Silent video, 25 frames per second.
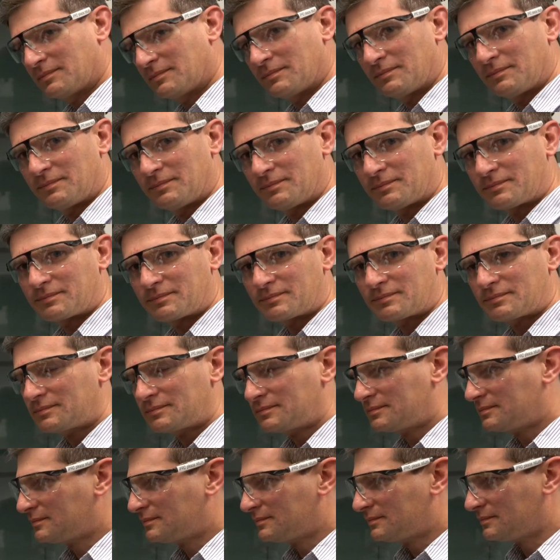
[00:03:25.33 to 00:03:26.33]

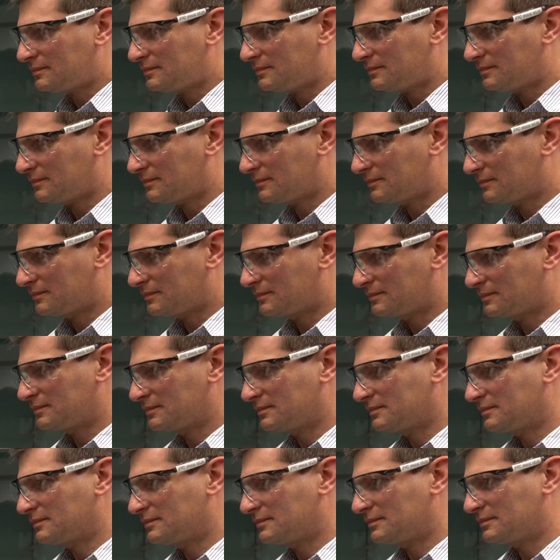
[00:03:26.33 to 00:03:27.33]

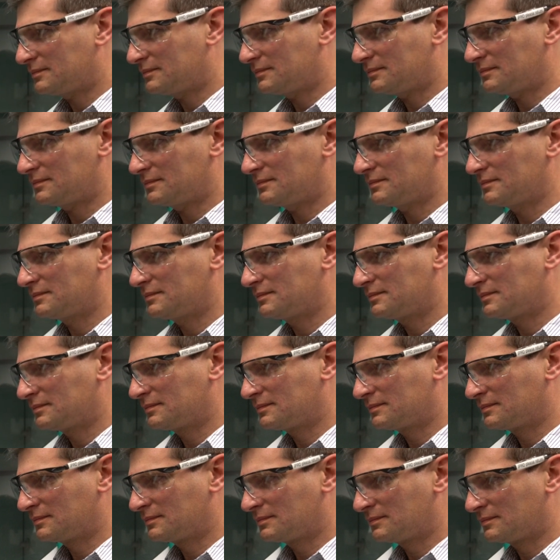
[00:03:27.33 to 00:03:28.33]

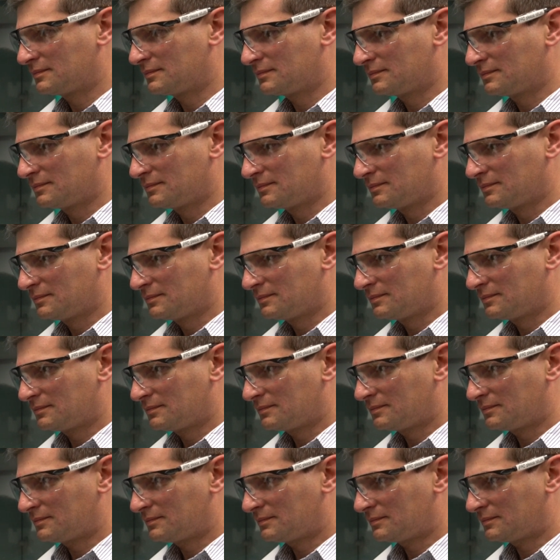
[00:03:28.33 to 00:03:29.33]

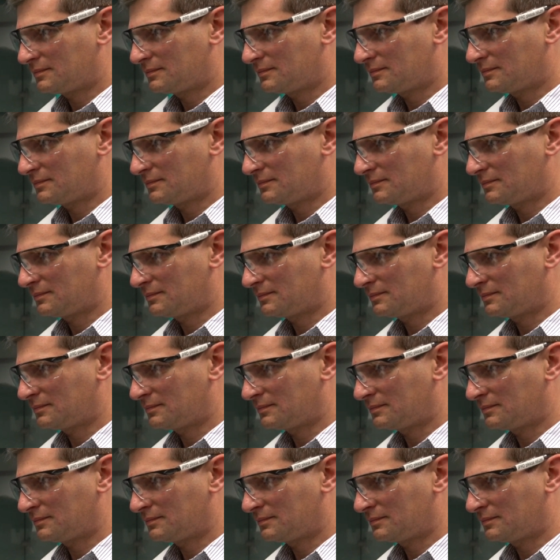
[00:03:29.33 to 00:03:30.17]
(not speaking)